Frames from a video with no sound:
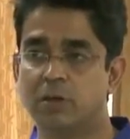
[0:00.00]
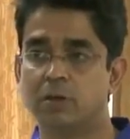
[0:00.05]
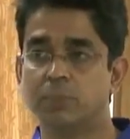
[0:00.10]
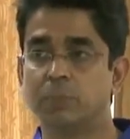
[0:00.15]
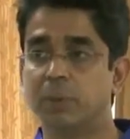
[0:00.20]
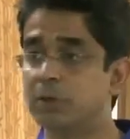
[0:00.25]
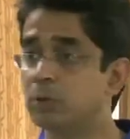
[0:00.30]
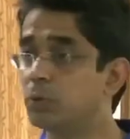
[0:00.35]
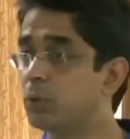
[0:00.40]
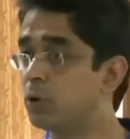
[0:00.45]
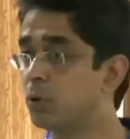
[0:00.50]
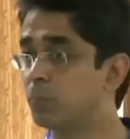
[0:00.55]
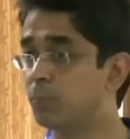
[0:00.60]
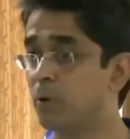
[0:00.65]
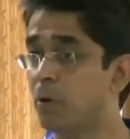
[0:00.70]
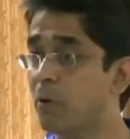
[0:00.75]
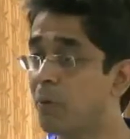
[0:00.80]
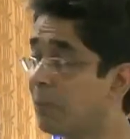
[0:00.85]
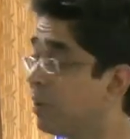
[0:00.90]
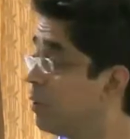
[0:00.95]
but you will
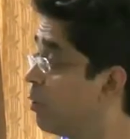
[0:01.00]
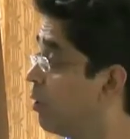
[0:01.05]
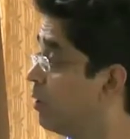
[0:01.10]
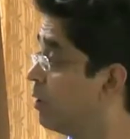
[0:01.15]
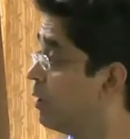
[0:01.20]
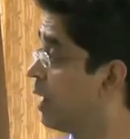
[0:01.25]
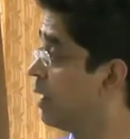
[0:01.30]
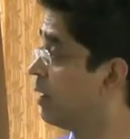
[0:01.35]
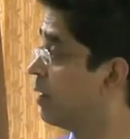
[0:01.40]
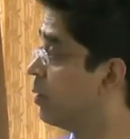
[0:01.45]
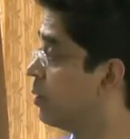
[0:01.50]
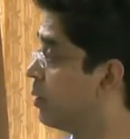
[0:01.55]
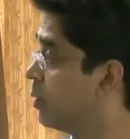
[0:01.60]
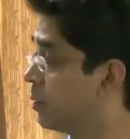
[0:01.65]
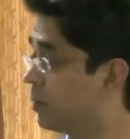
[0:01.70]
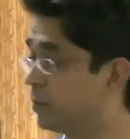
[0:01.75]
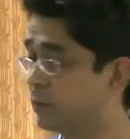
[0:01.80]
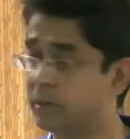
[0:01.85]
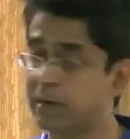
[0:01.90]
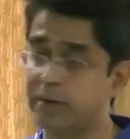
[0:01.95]
probably not
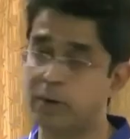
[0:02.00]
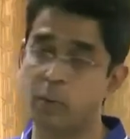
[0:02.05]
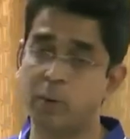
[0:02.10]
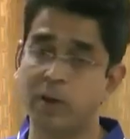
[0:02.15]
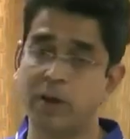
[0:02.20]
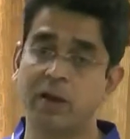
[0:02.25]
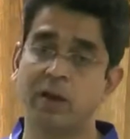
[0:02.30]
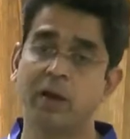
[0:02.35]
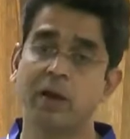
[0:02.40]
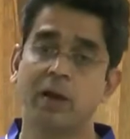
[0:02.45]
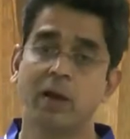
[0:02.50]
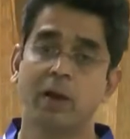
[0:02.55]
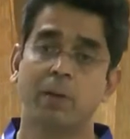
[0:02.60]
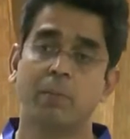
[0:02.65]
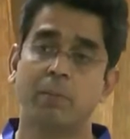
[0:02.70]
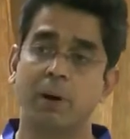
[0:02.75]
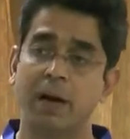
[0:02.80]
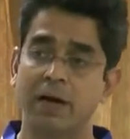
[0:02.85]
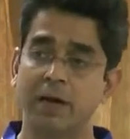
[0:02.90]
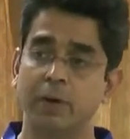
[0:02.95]
get away
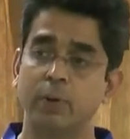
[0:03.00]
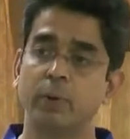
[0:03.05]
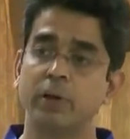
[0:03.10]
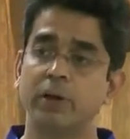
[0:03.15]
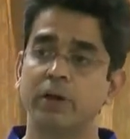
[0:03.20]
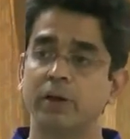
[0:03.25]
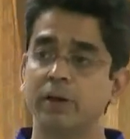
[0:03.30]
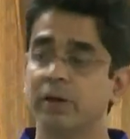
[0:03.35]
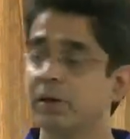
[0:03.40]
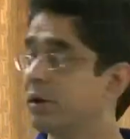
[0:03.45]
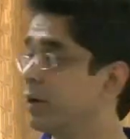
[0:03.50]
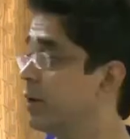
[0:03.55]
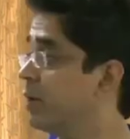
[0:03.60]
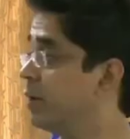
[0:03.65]
by doing an